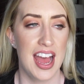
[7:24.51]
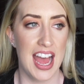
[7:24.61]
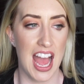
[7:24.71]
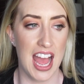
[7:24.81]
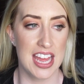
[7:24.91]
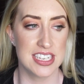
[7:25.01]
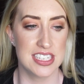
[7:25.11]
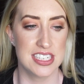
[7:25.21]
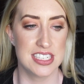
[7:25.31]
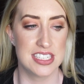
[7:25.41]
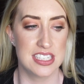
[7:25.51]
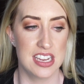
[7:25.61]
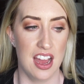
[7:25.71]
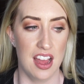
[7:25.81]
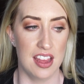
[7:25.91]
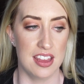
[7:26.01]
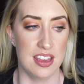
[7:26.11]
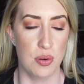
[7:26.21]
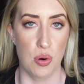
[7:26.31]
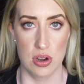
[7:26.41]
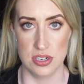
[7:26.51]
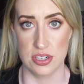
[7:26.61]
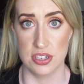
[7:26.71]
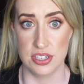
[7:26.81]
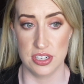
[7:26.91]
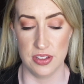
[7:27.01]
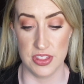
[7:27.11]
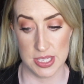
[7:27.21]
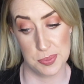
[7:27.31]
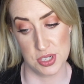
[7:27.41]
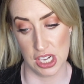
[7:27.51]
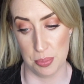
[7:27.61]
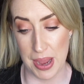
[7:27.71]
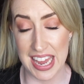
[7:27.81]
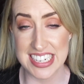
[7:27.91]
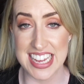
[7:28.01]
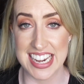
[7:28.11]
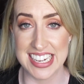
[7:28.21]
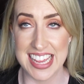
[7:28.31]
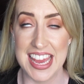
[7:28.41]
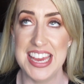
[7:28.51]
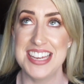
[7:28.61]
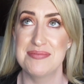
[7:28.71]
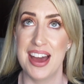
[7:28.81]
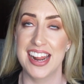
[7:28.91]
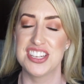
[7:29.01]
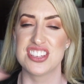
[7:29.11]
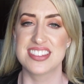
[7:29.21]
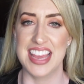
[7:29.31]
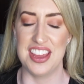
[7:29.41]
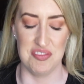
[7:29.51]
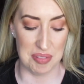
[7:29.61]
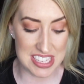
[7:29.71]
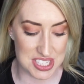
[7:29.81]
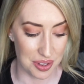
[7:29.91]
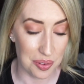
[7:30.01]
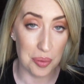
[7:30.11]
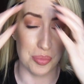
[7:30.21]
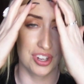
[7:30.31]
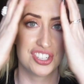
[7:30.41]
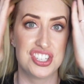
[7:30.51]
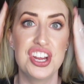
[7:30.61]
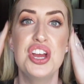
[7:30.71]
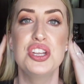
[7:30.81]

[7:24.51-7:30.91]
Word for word: and I ordered this particular palette and it came and it just gave me so much